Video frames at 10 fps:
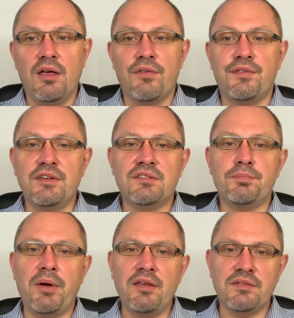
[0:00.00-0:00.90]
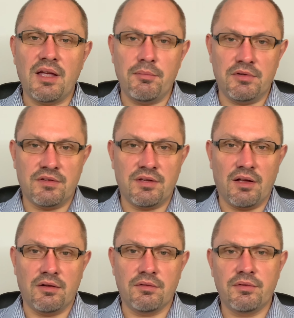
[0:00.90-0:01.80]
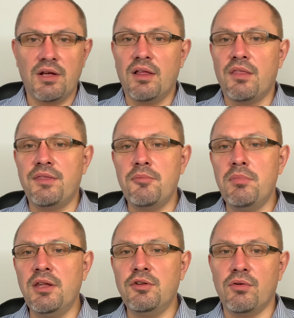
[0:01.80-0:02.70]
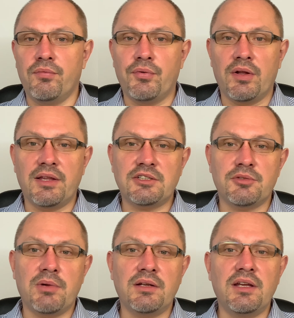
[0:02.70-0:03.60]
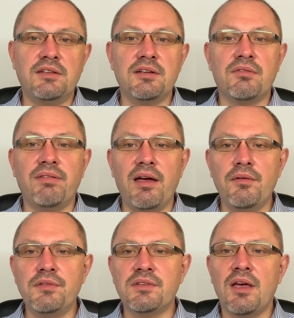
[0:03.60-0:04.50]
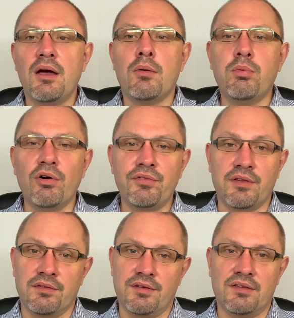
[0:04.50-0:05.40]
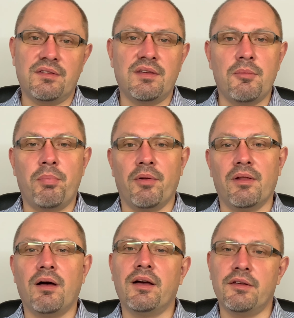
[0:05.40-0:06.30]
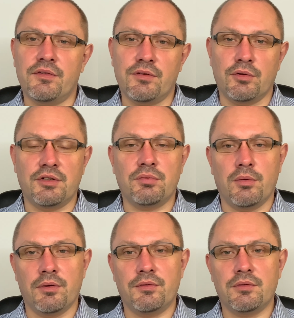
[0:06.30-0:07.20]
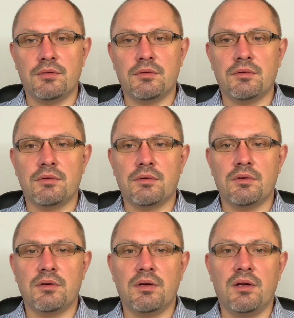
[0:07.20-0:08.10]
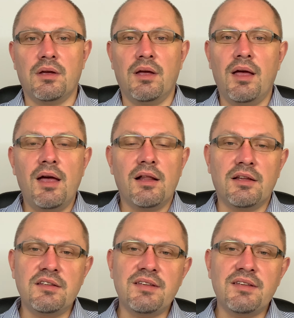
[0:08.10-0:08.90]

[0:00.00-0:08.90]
The spacetime itself, the medium for electromagnetic waves, wasn't that simple as I thought it was. Let's